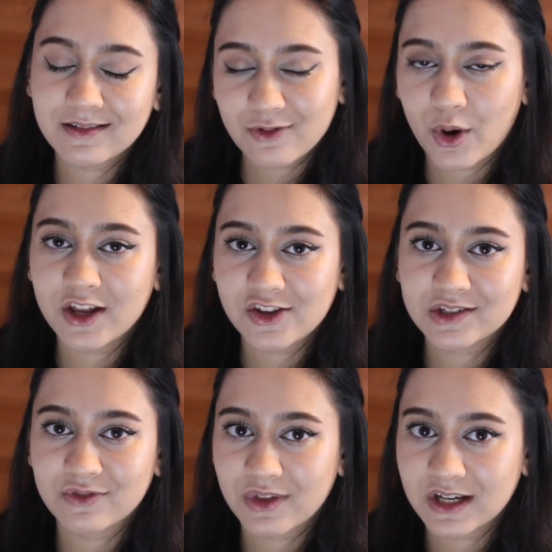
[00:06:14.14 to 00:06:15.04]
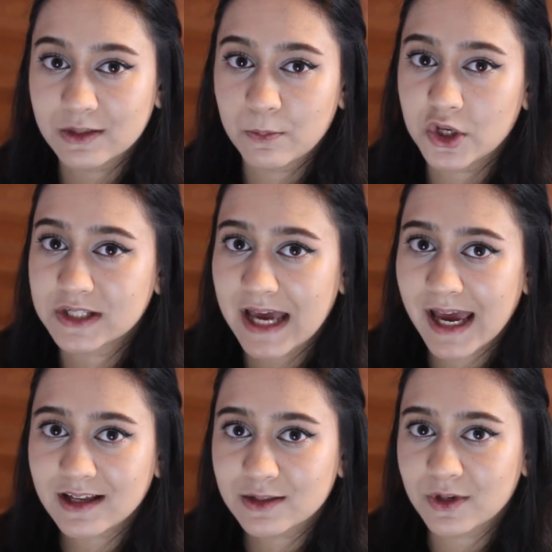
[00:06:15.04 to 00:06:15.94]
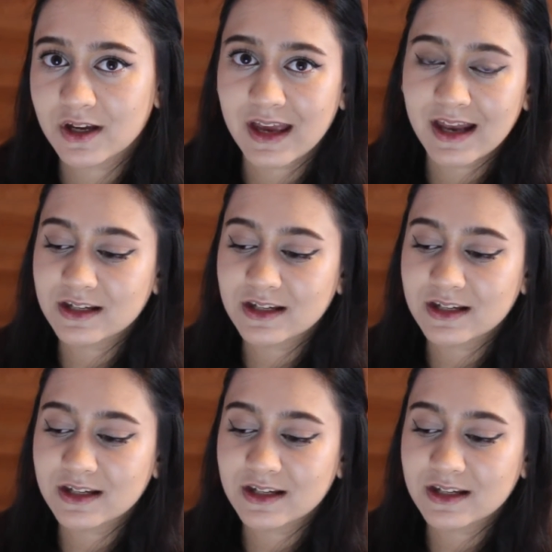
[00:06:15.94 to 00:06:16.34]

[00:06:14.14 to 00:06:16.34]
quite a useful thing to put text, but again,